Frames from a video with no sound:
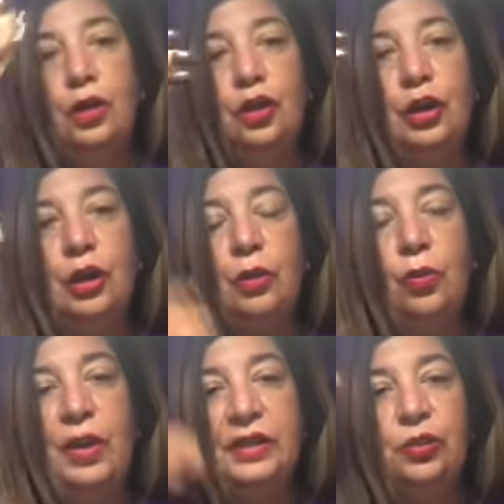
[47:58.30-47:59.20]
you're going to
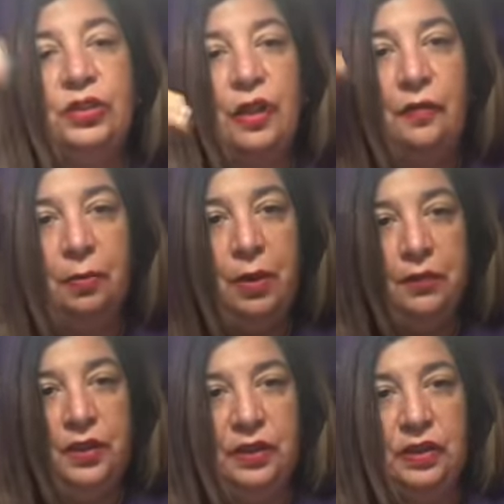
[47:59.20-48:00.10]
raise yourself
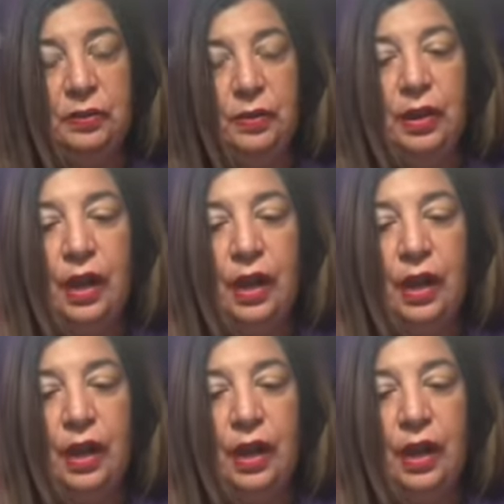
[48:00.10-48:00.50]
above this,